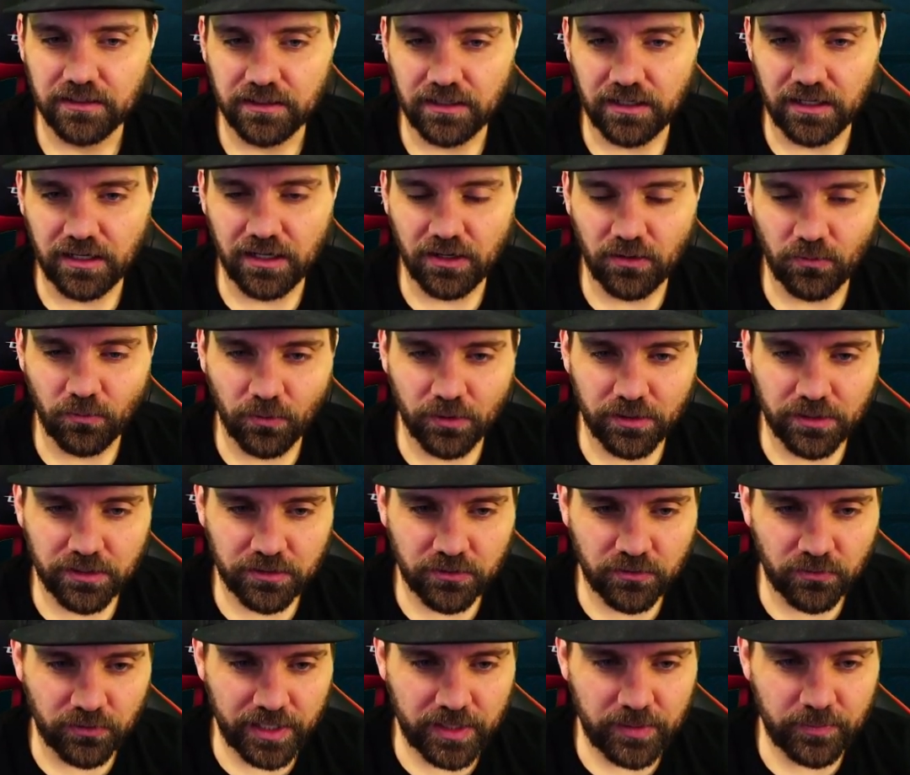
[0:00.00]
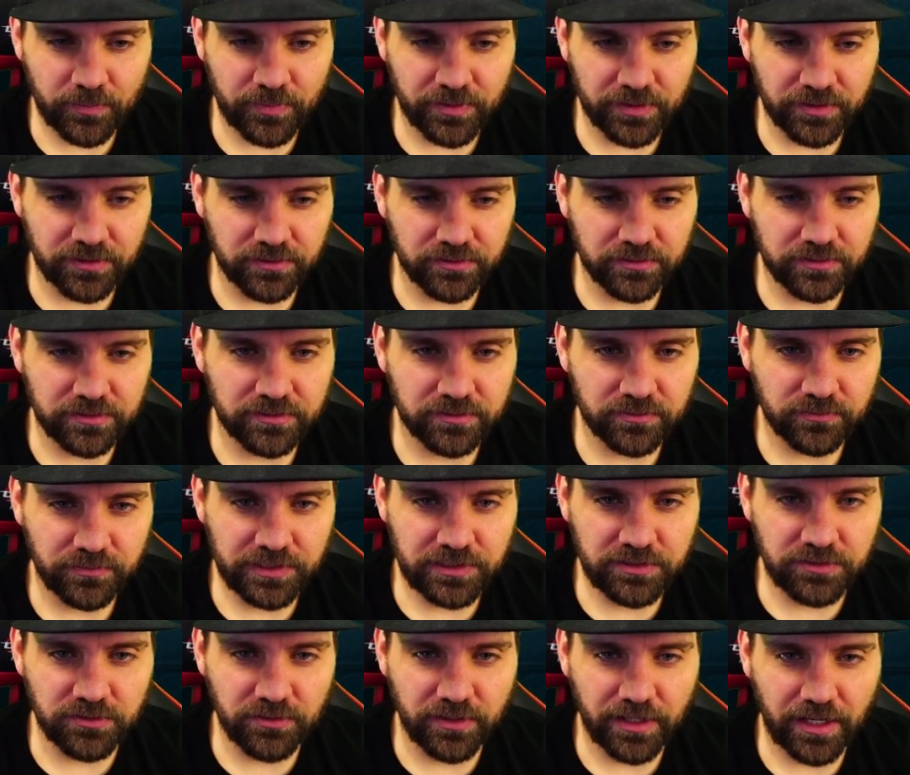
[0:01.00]
What a great build.
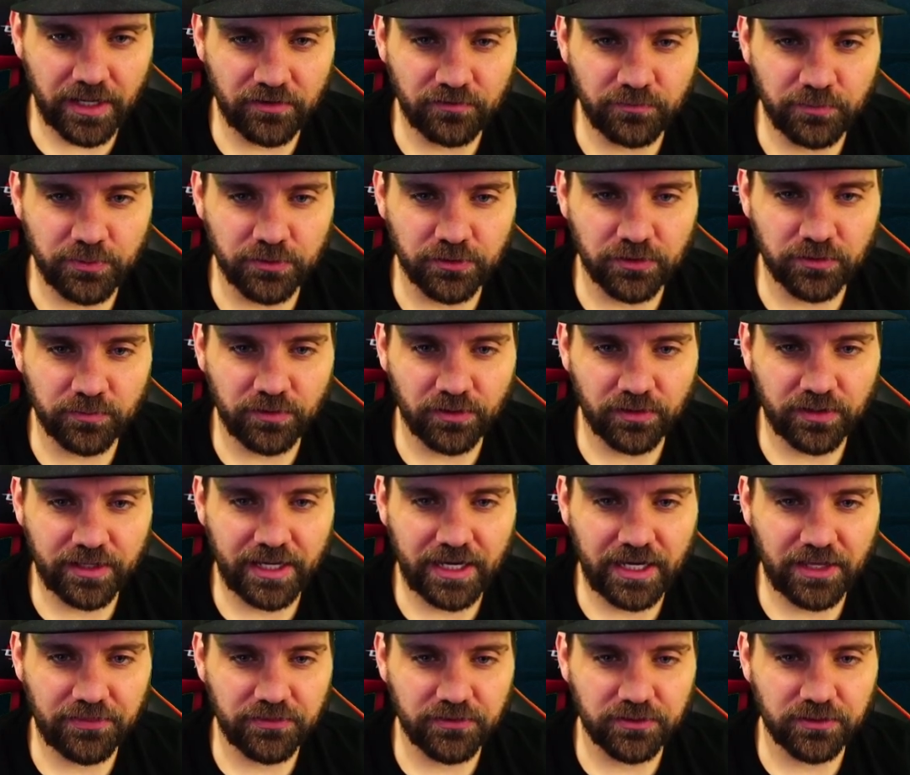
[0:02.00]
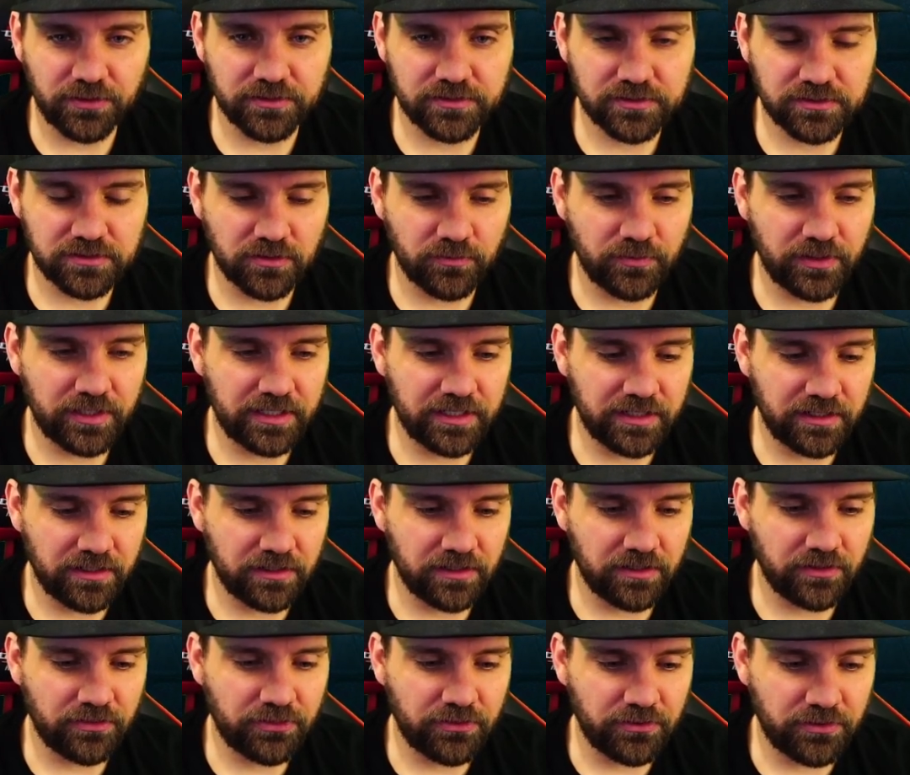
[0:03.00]
We do have Boon of Bokathos, so we get
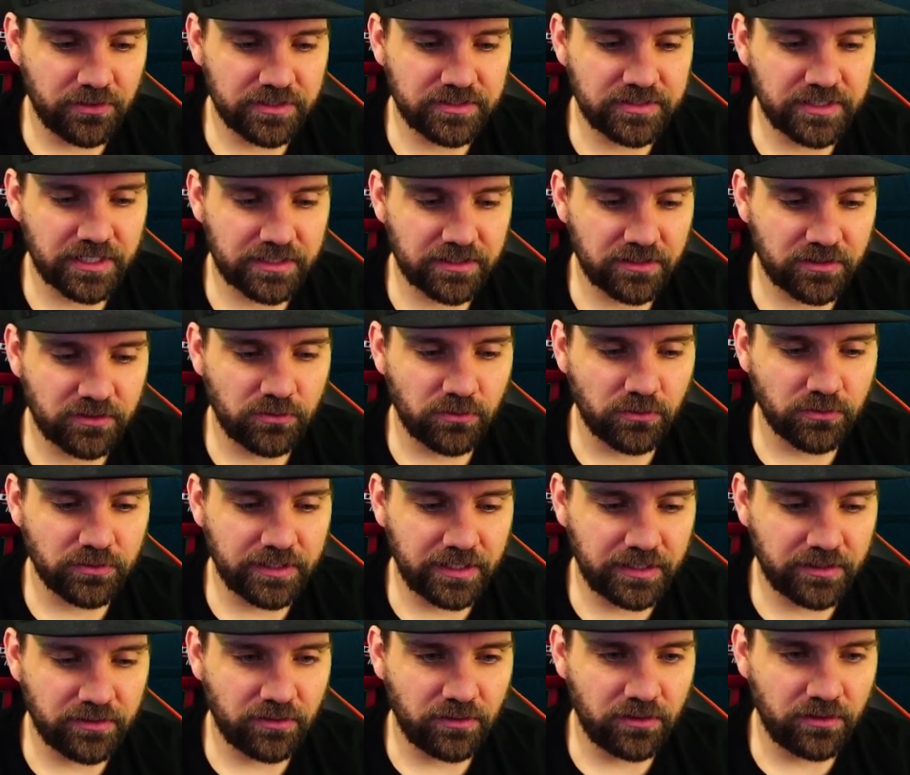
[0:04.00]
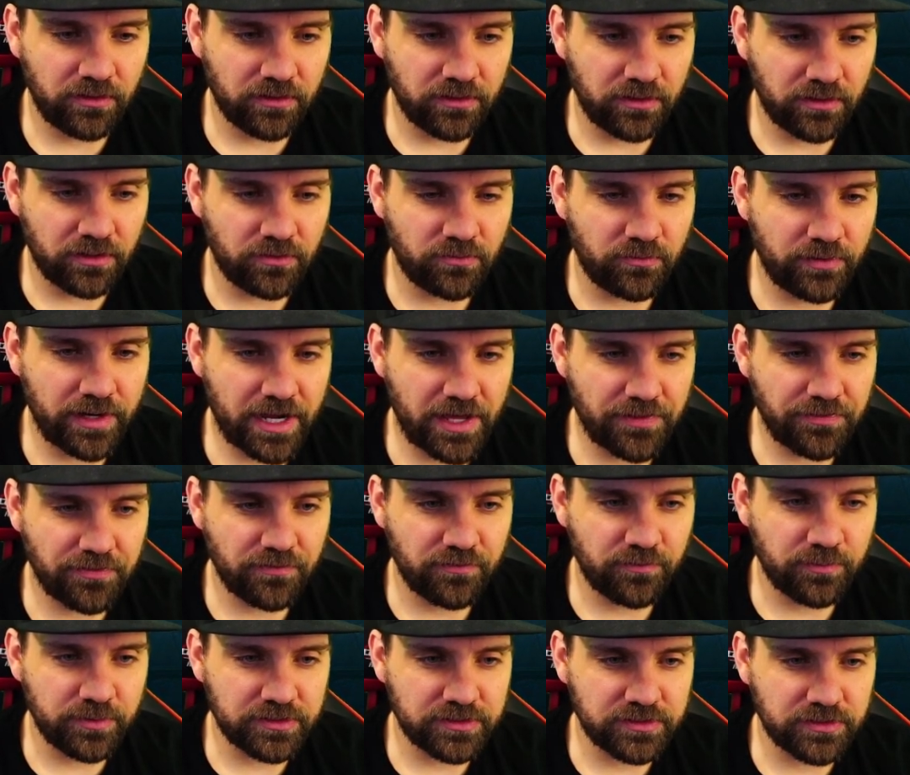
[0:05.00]
a 30-second cooldown on our Wrath
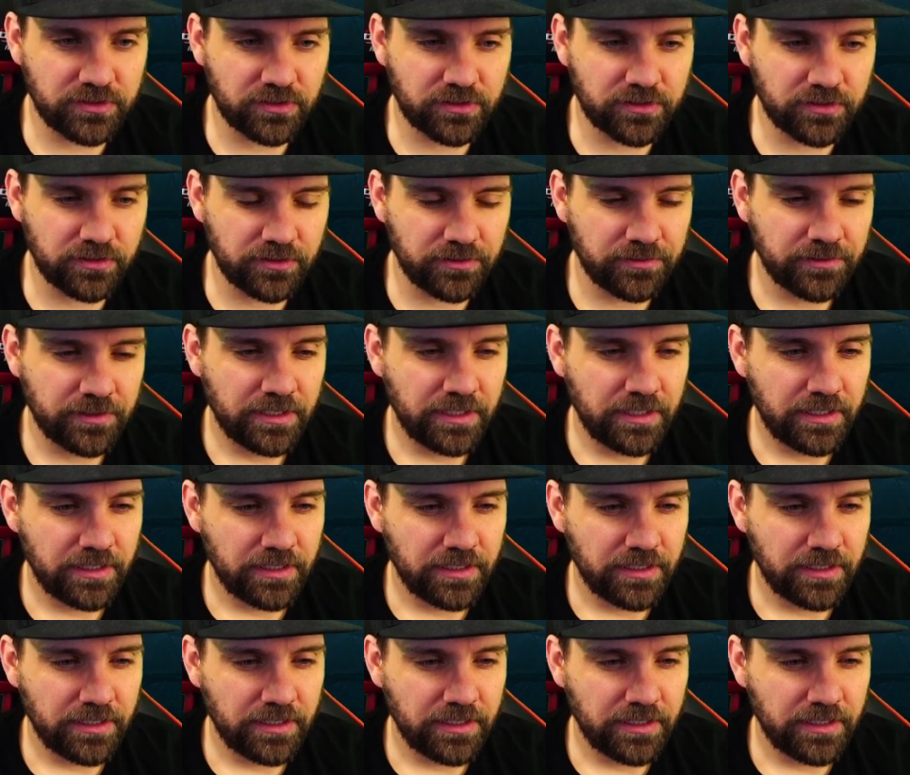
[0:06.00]
of Berserker.